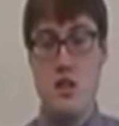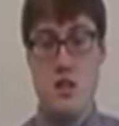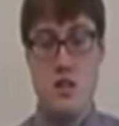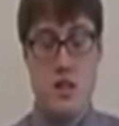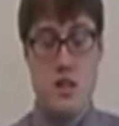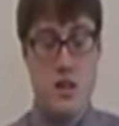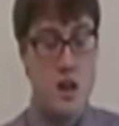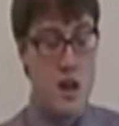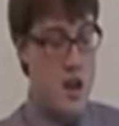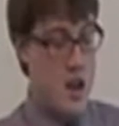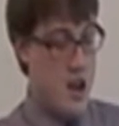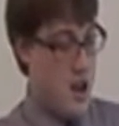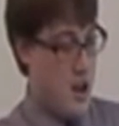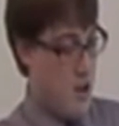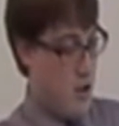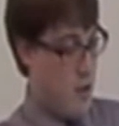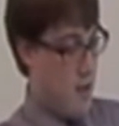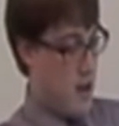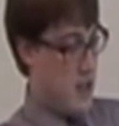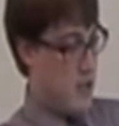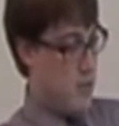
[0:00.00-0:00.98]
It
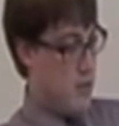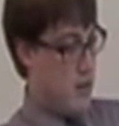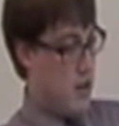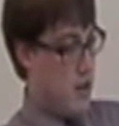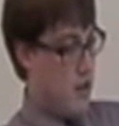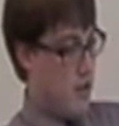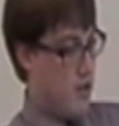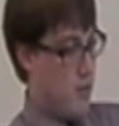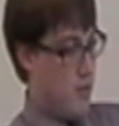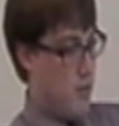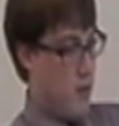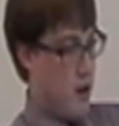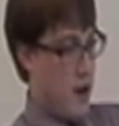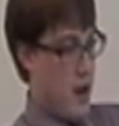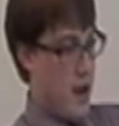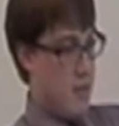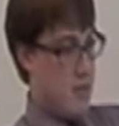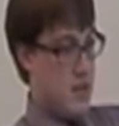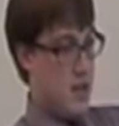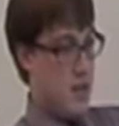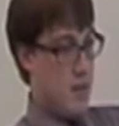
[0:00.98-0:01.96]
reminds me of
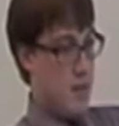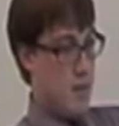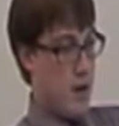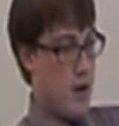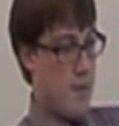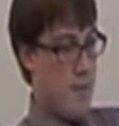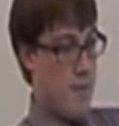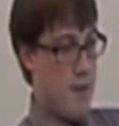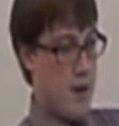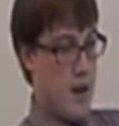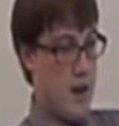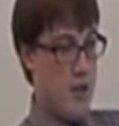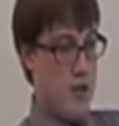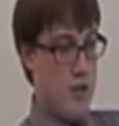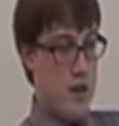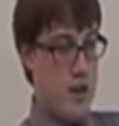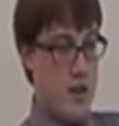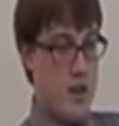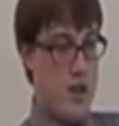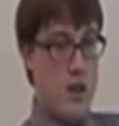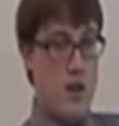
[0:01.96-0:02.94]
perhaps some
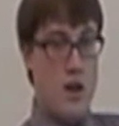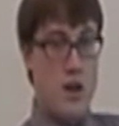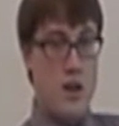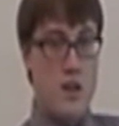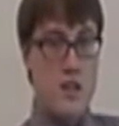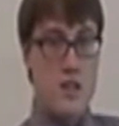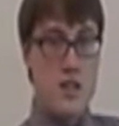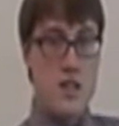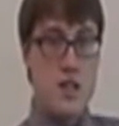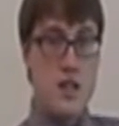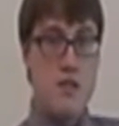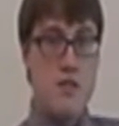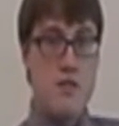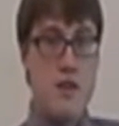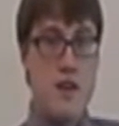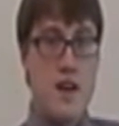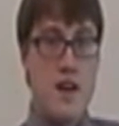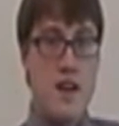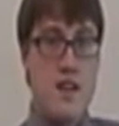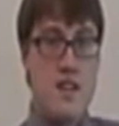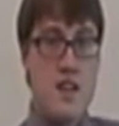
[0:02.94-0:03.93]
unmoderated caucusing
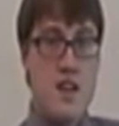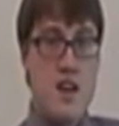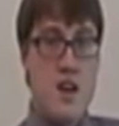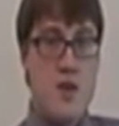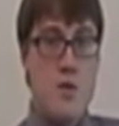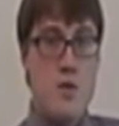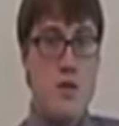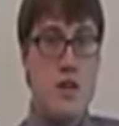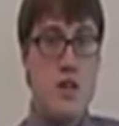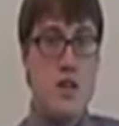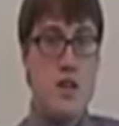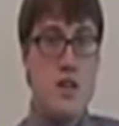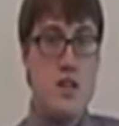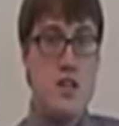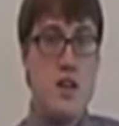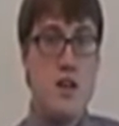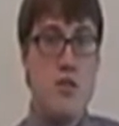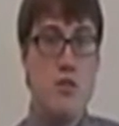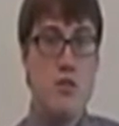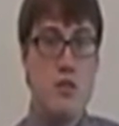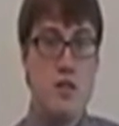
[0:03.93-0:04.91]
event within the
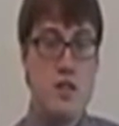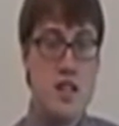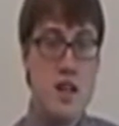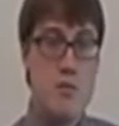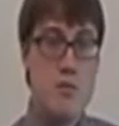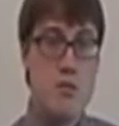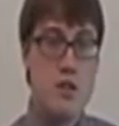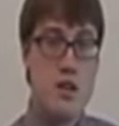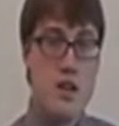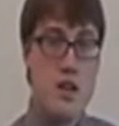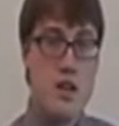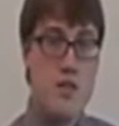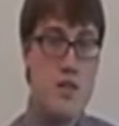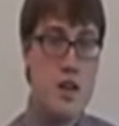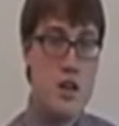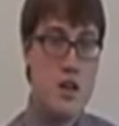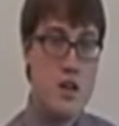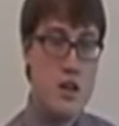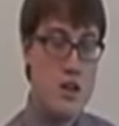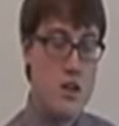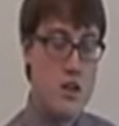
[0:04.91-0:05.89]
General Assembly of
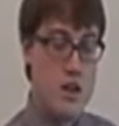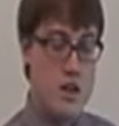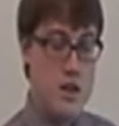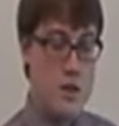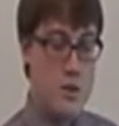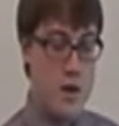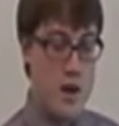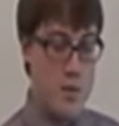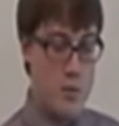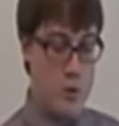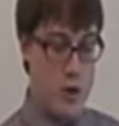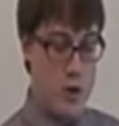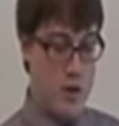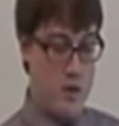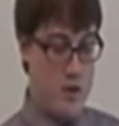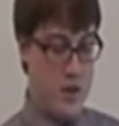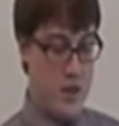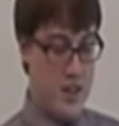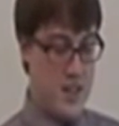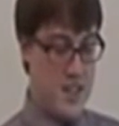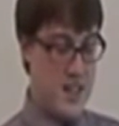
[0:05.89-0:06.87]
the current UN, where you have
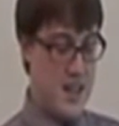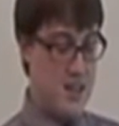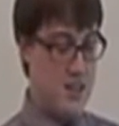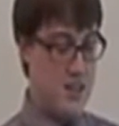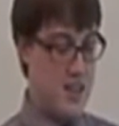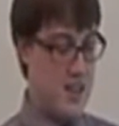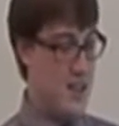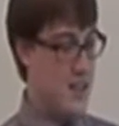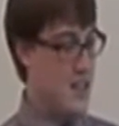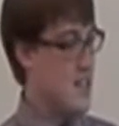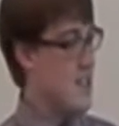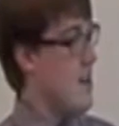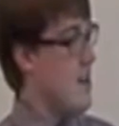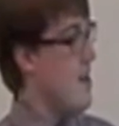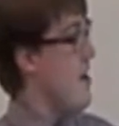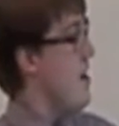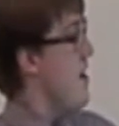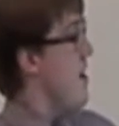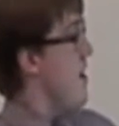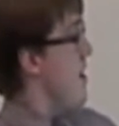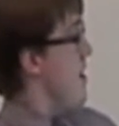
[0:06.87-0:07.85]
all the delegates
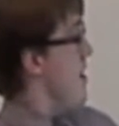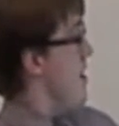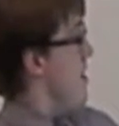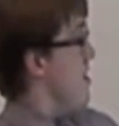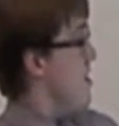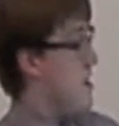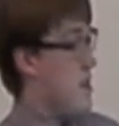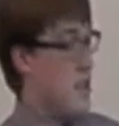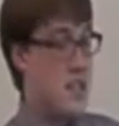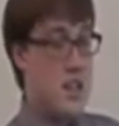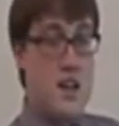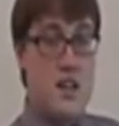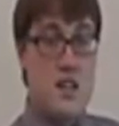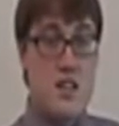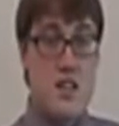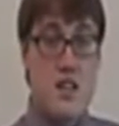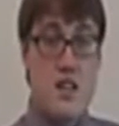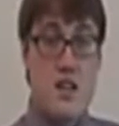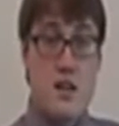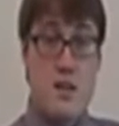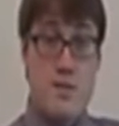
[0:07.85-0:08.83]

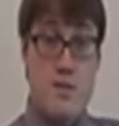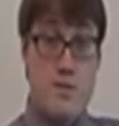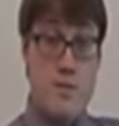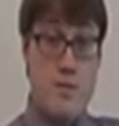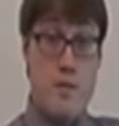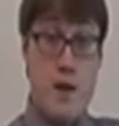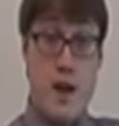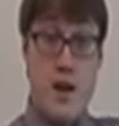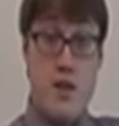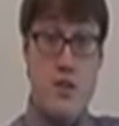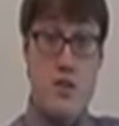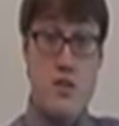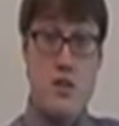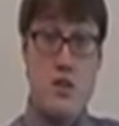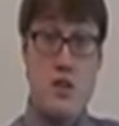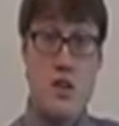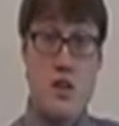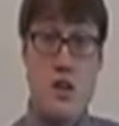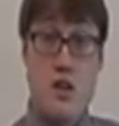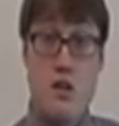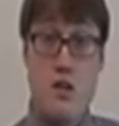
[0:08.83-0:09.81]
discussing matters
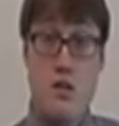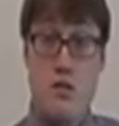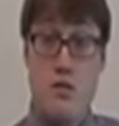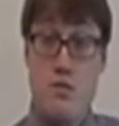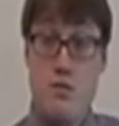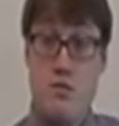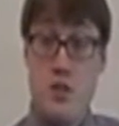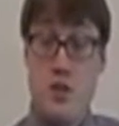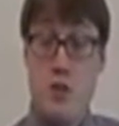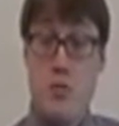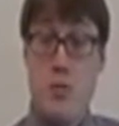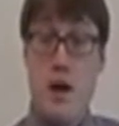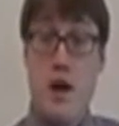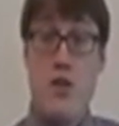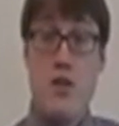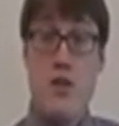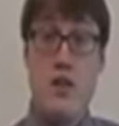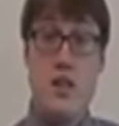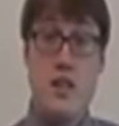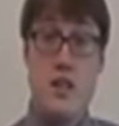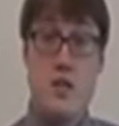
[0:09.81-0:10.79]
of
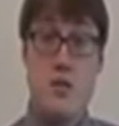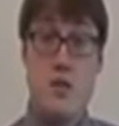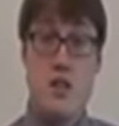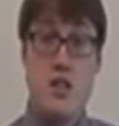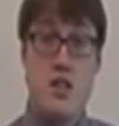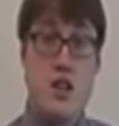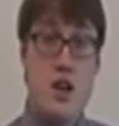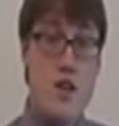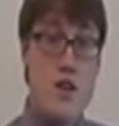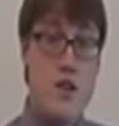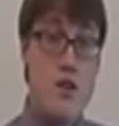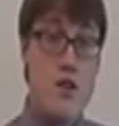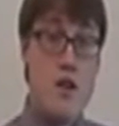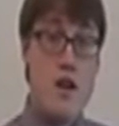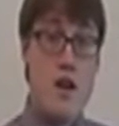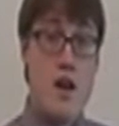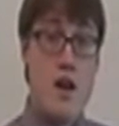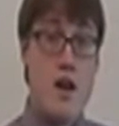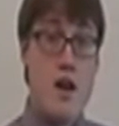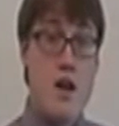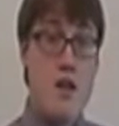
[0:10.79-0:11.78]
geopolitics with each other
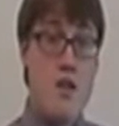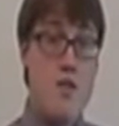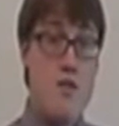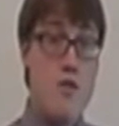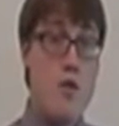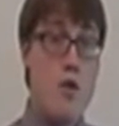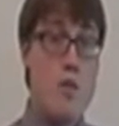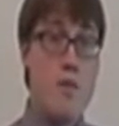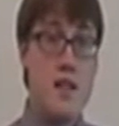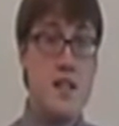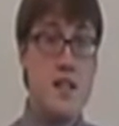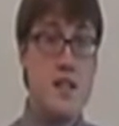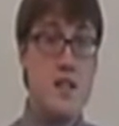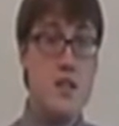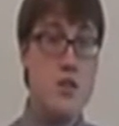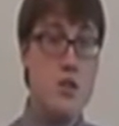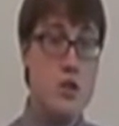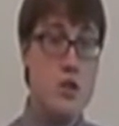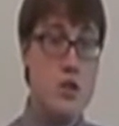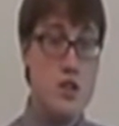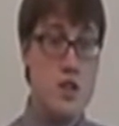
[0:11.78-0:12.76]
and forming
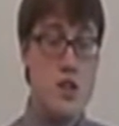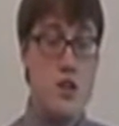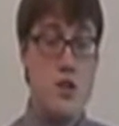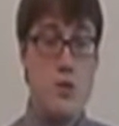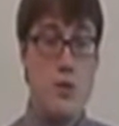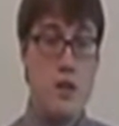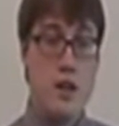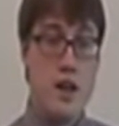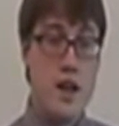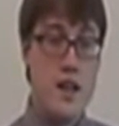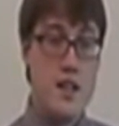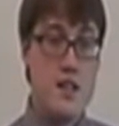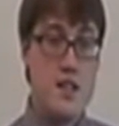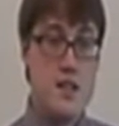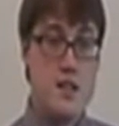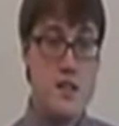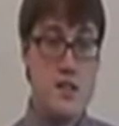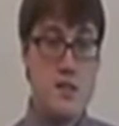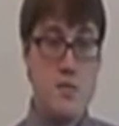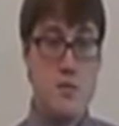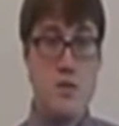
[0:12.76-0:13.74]
deals and new
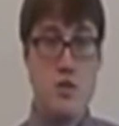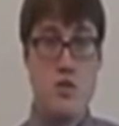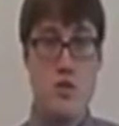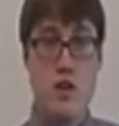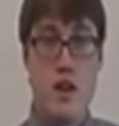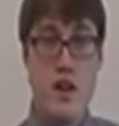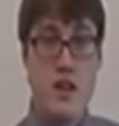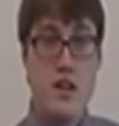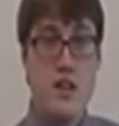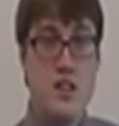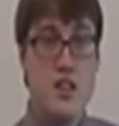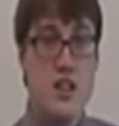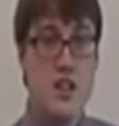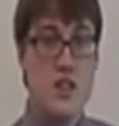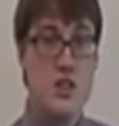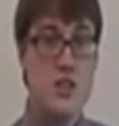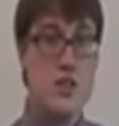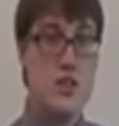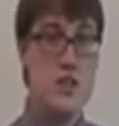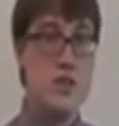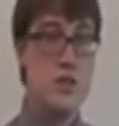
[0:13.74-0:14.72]
alliances and betraying each
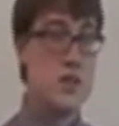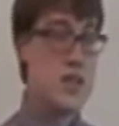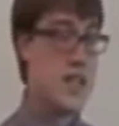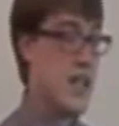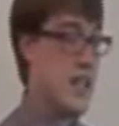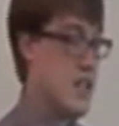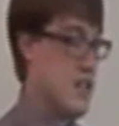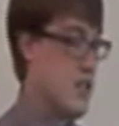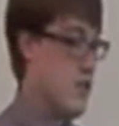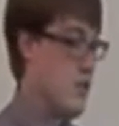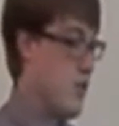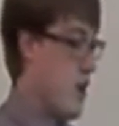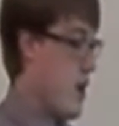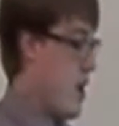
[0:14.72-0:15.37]
other and those kinds of